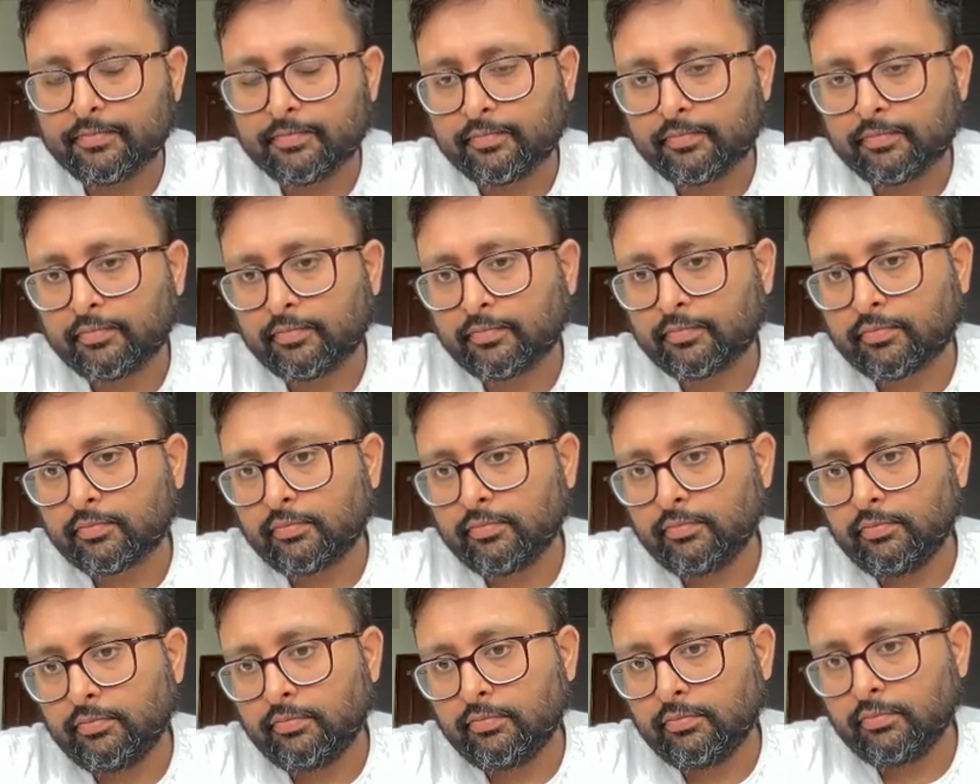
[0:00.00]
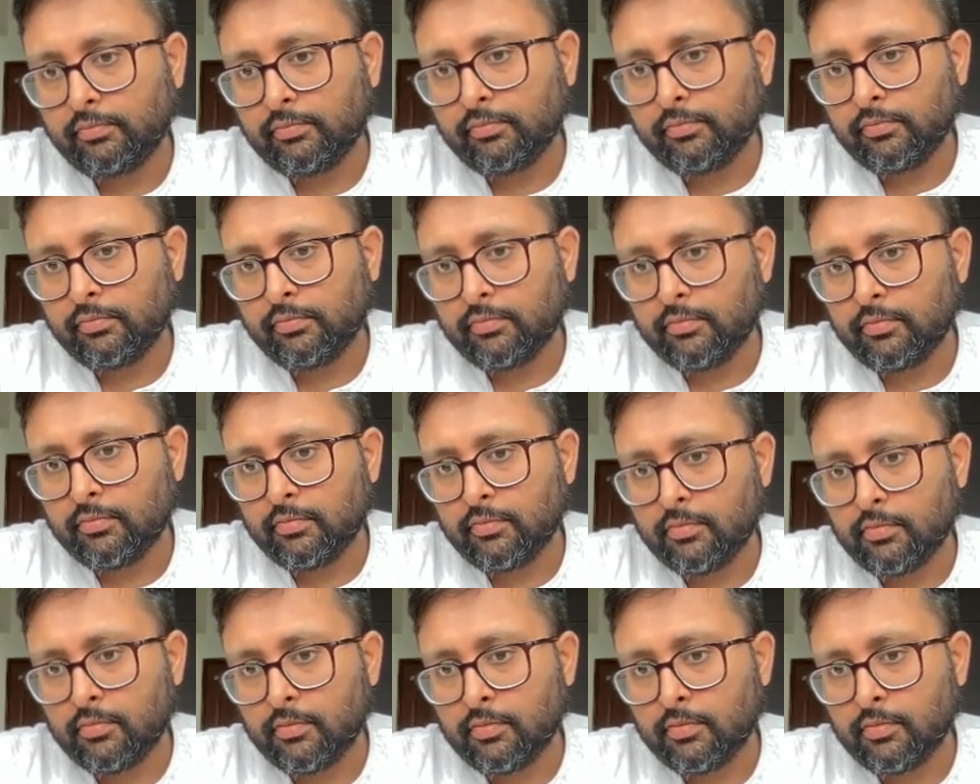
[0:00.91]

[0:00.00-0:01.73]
Nothing is said.